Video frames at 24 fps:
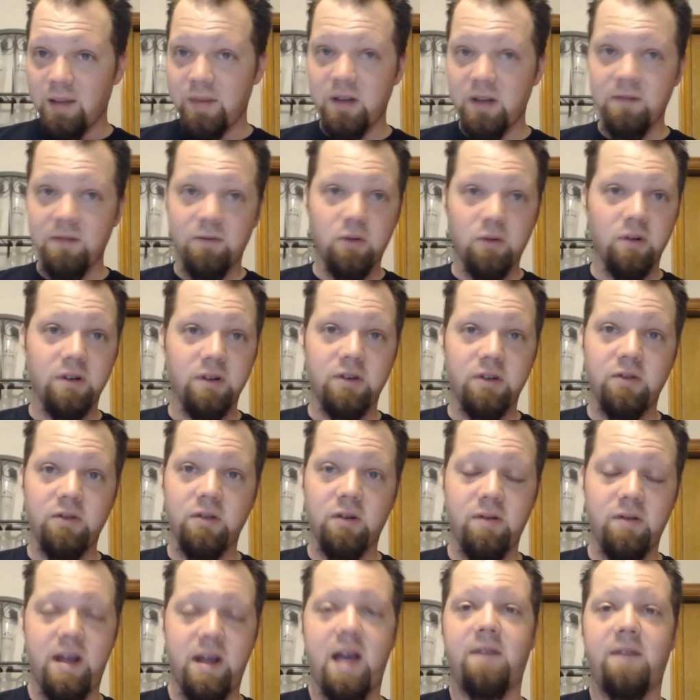I mean, of course, you
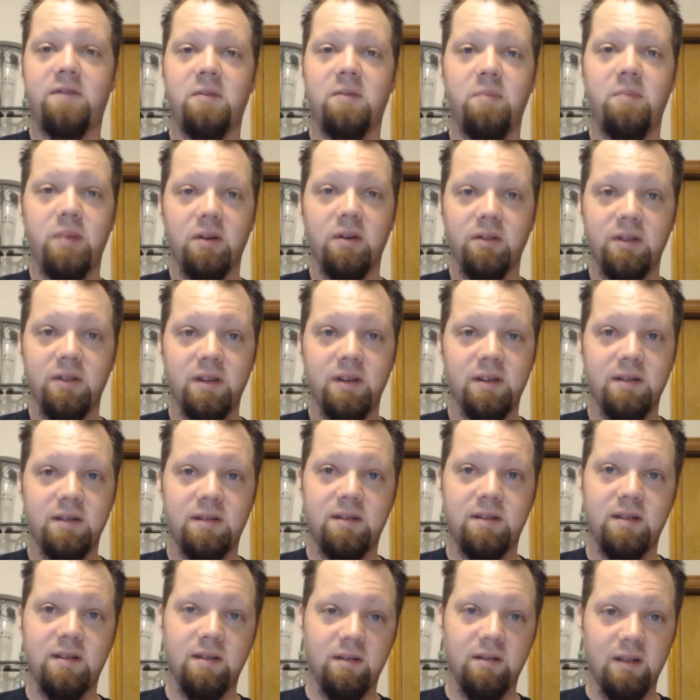don't have to build
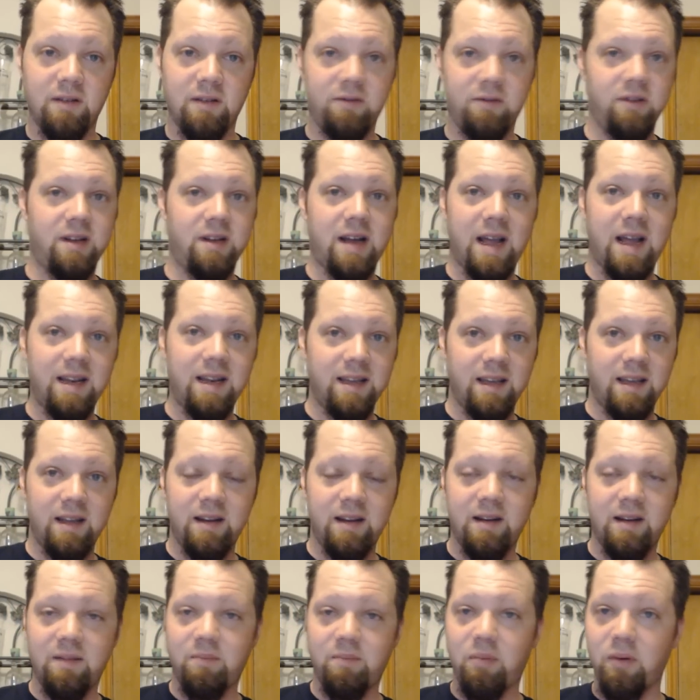this to the level that I
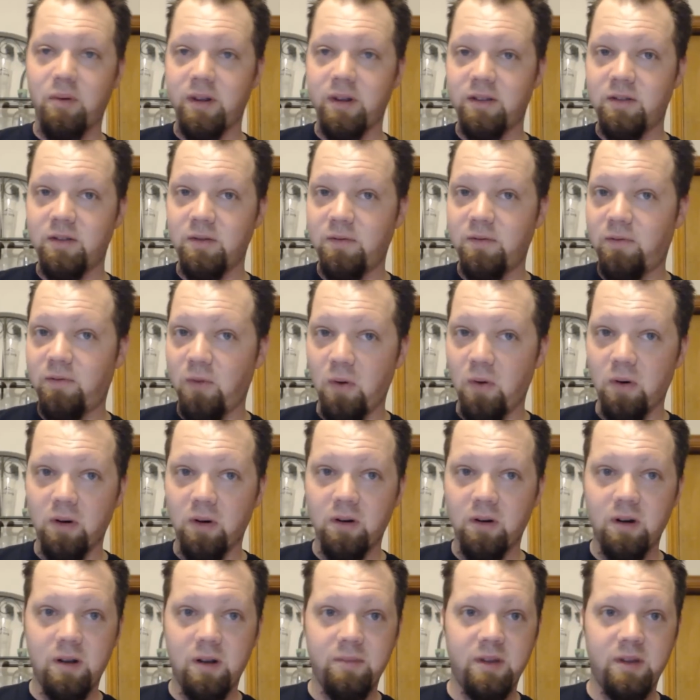did, a
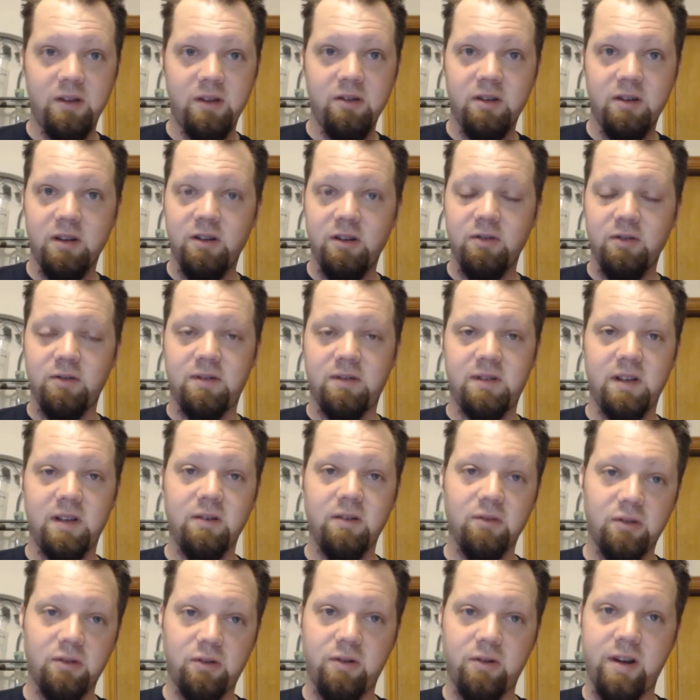0.24. I mean, you could use
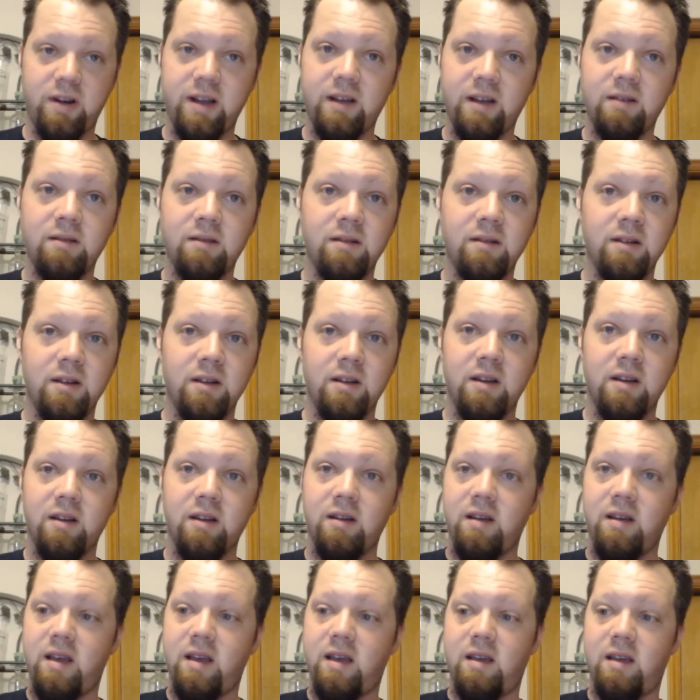single strand
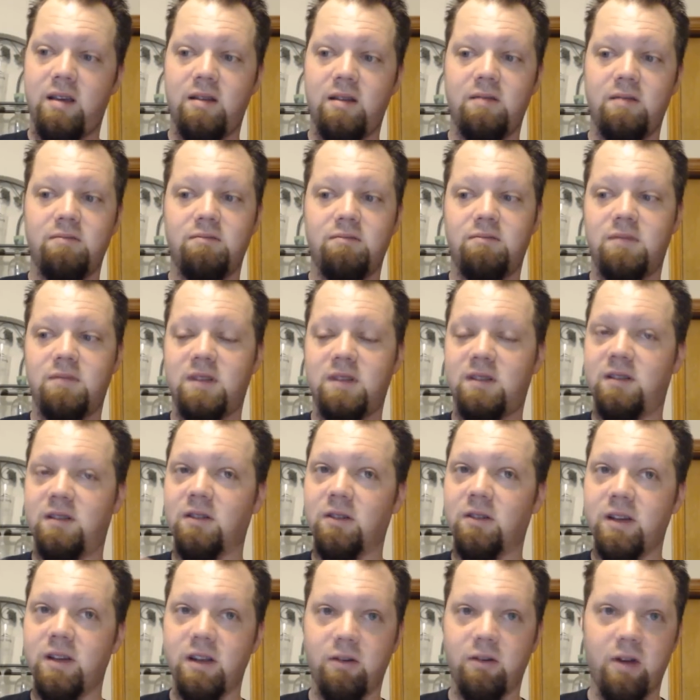and
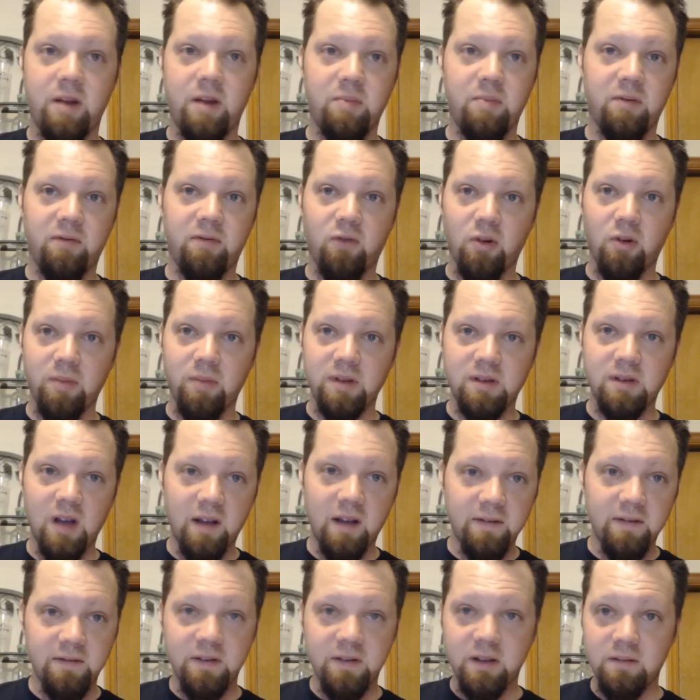still get great performance
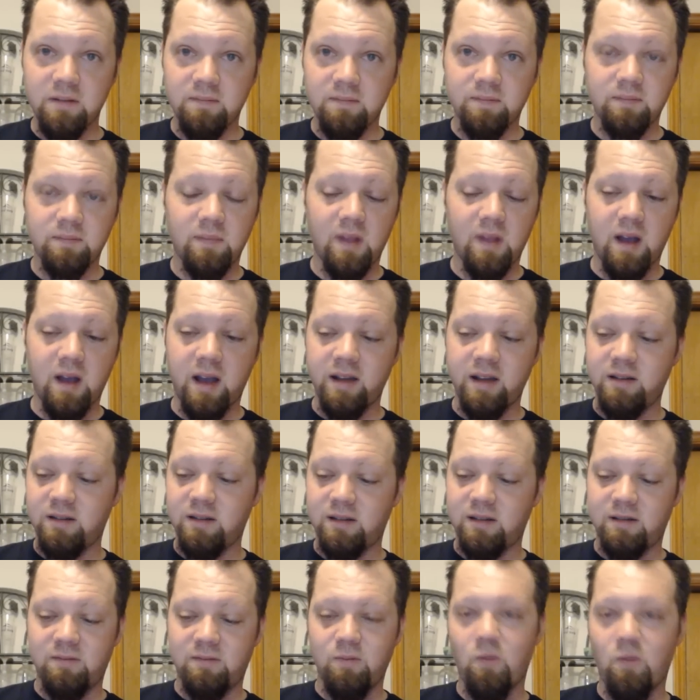off of it. I
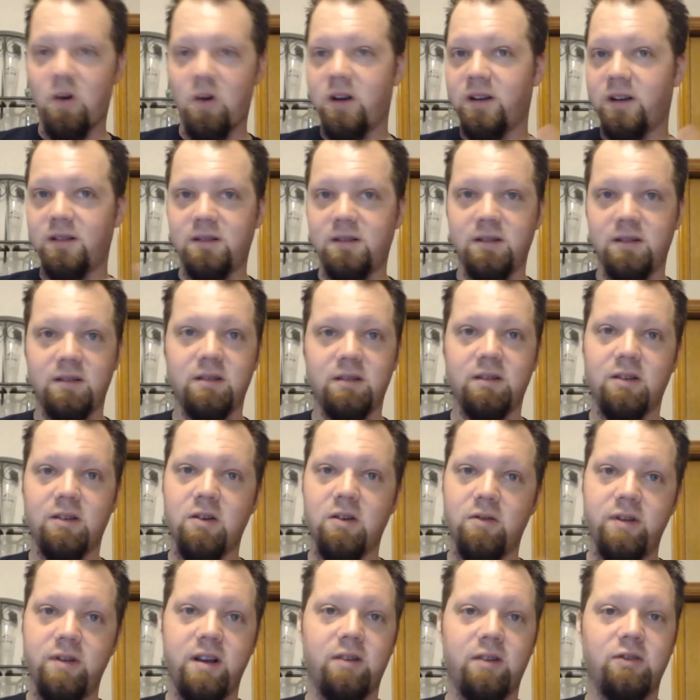just wanted to
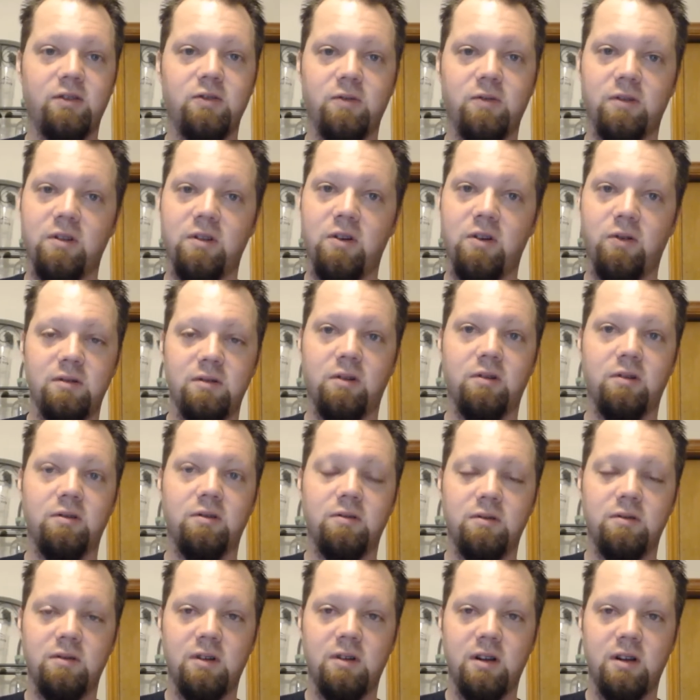go down to a lower
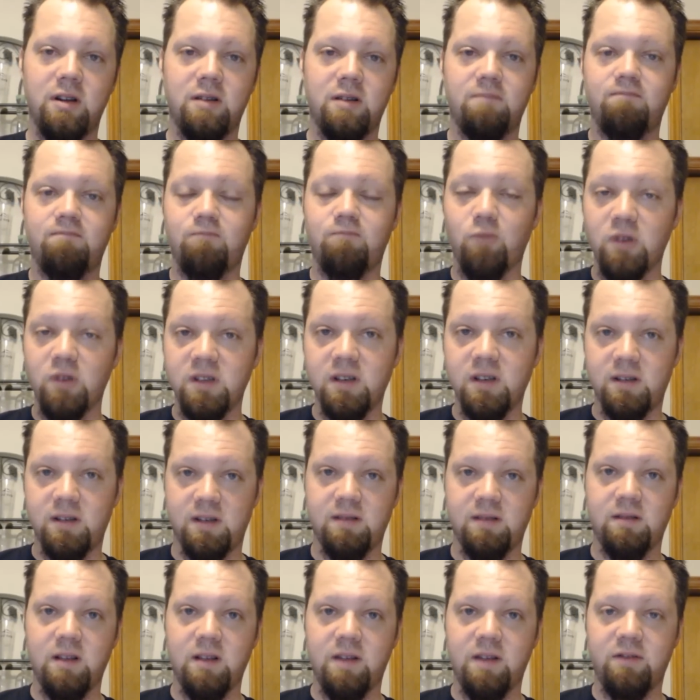
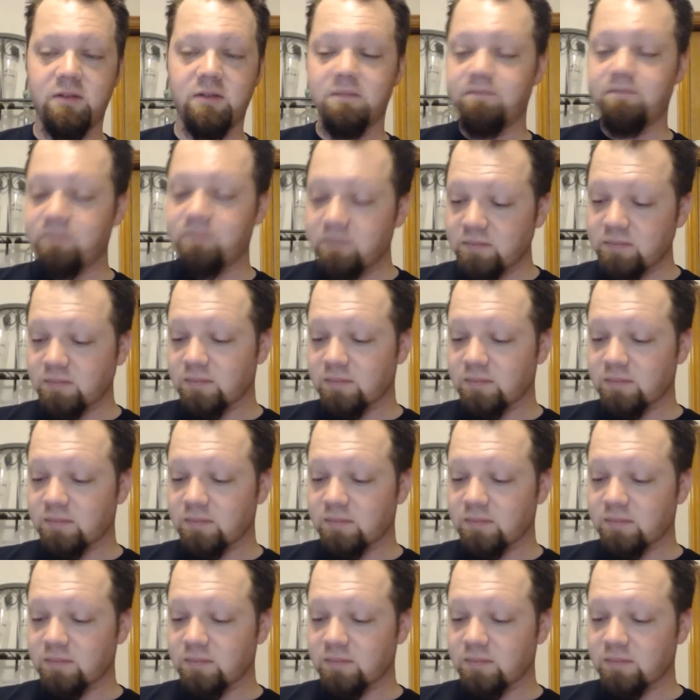resistance level.